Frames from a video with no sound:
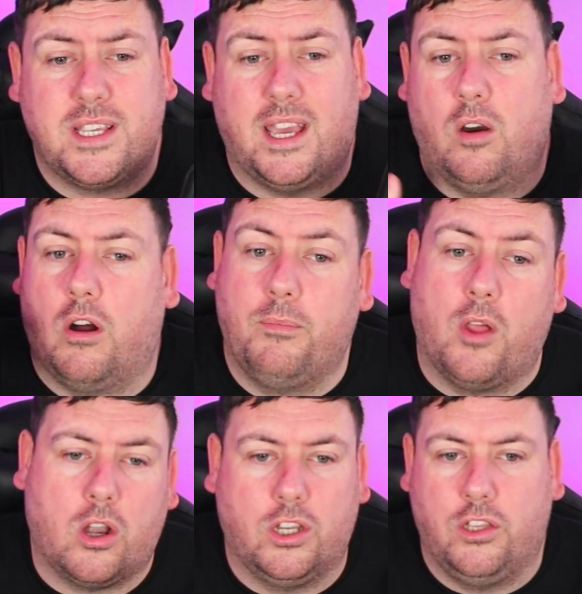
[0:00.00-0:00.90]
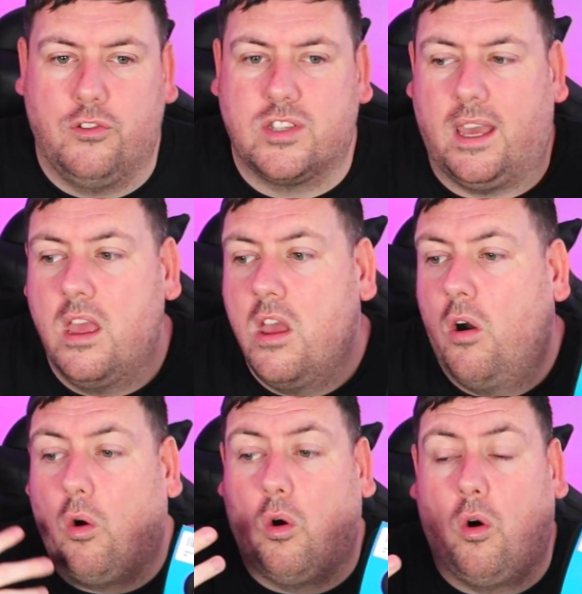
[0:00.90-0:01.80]
or I'm not going to use it,
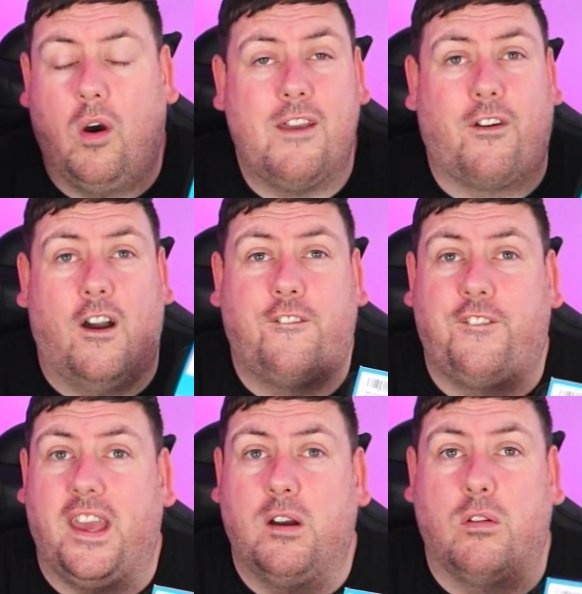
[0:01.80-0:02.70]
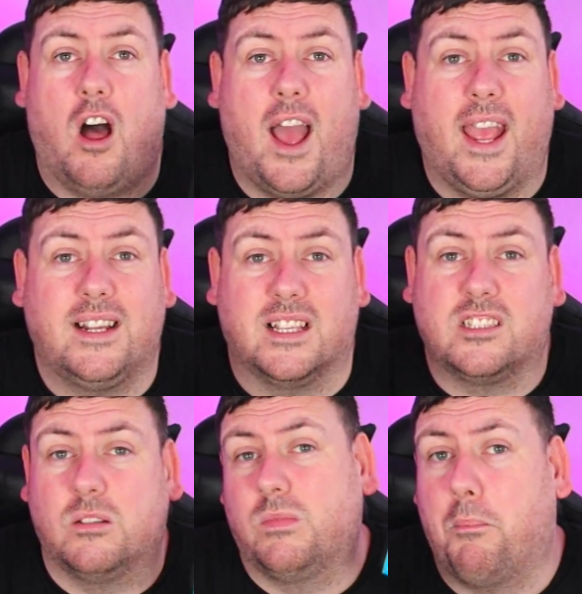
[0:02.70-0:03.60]
or if I feel like there's
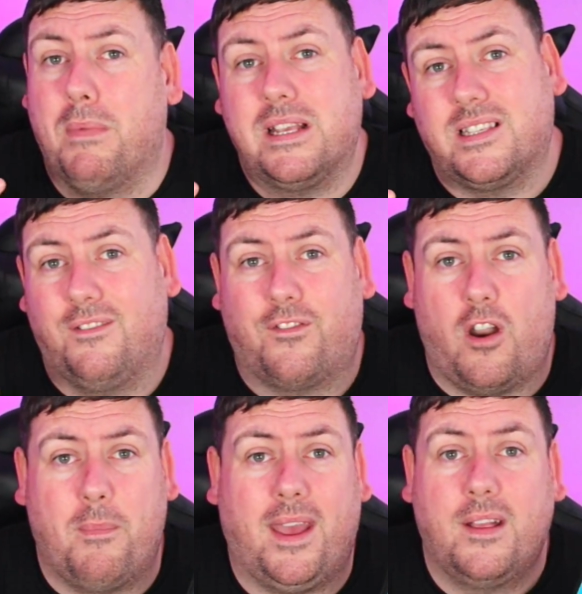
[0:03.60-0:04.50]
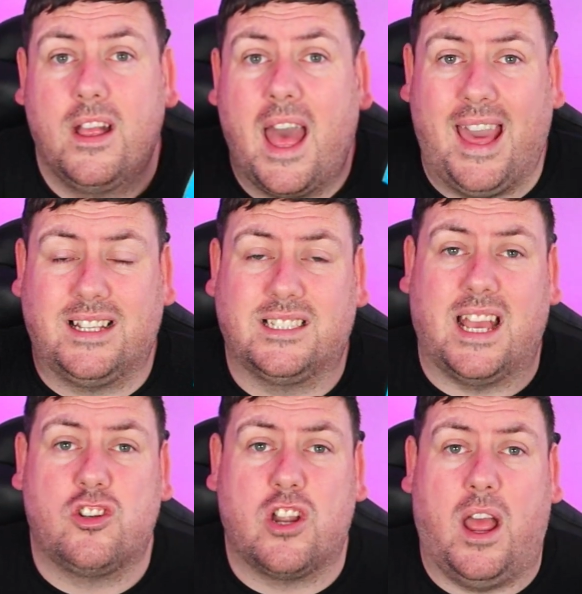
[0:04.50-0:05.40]
something missing from it,
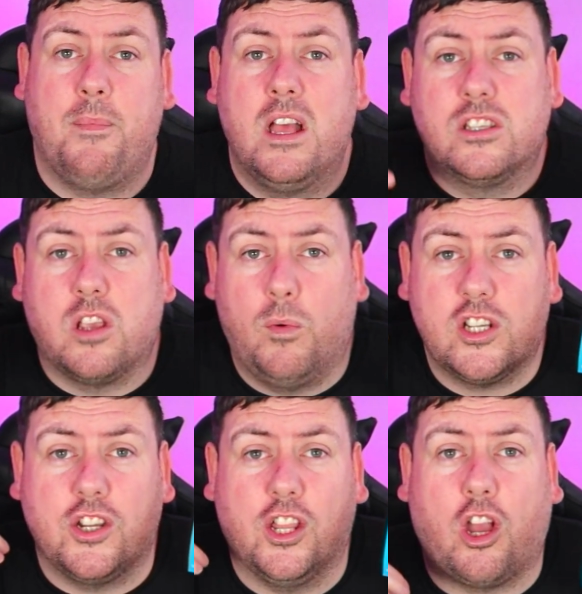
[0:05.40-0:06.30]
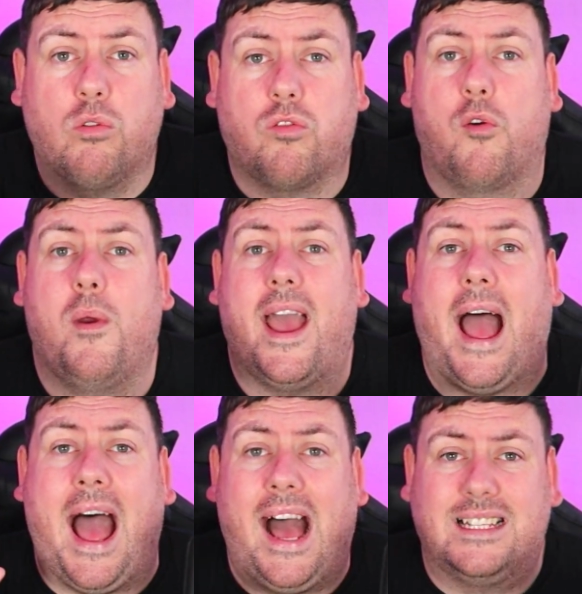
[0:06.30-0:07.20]
etc. So we're just going to go through it
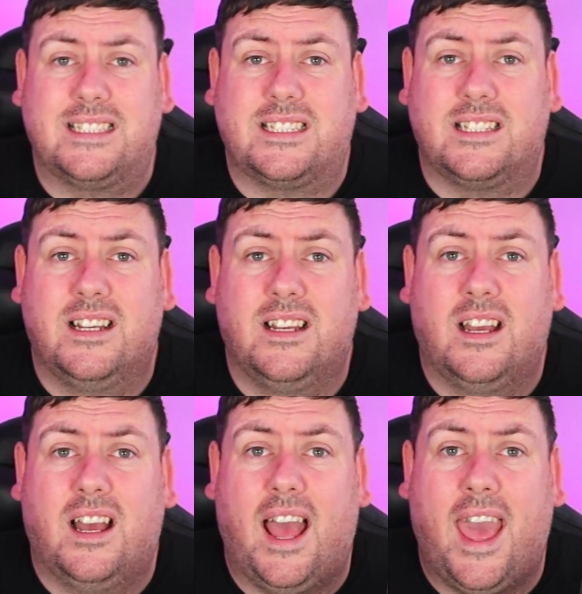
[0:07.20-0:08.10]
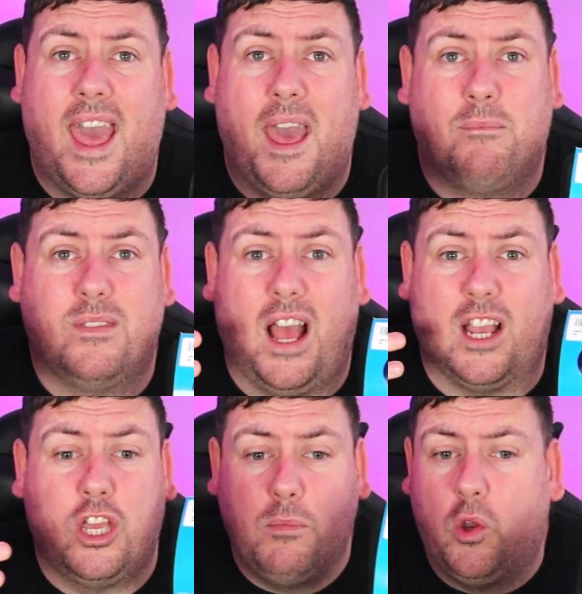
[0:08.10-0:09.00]
as a
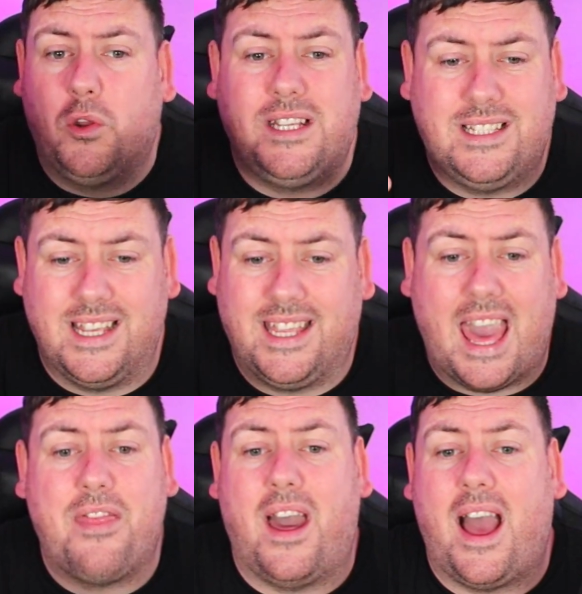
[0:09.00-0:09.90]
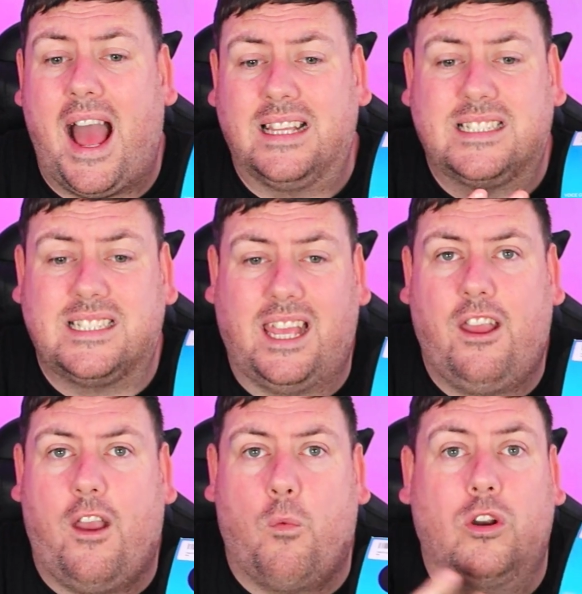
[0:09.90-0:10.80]
community together and see
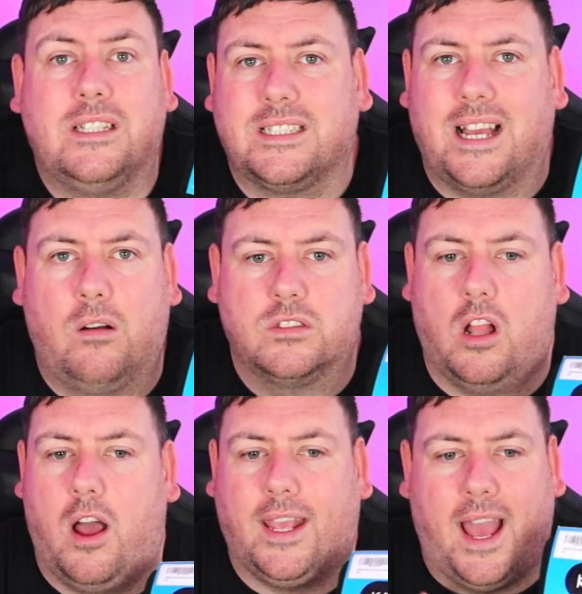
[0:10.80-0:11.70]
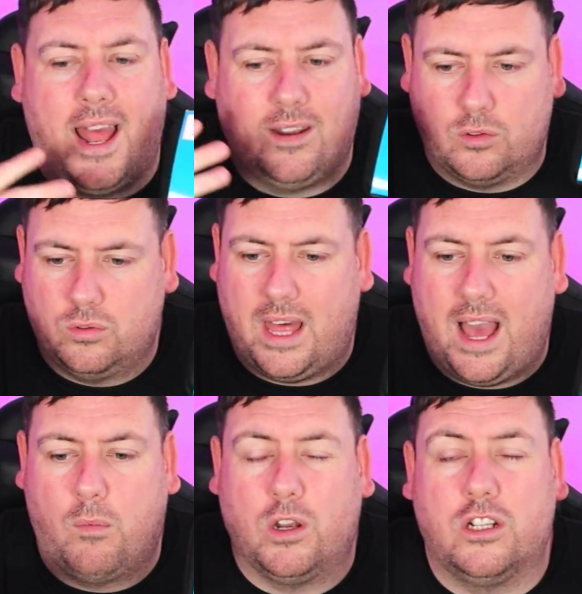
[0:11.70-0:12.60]
what it sounds like and all that, and
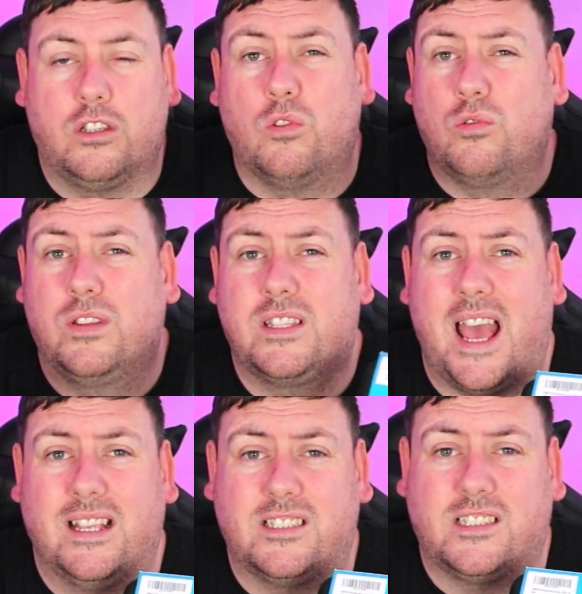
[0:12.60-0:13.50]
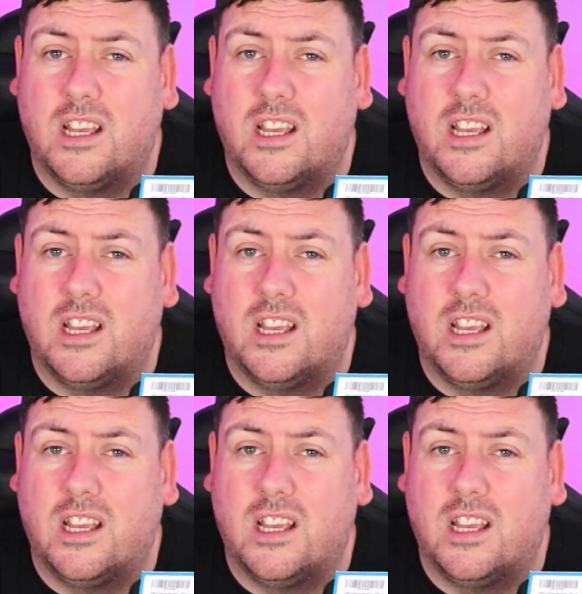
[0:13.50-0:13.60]
we're going to do all the tests.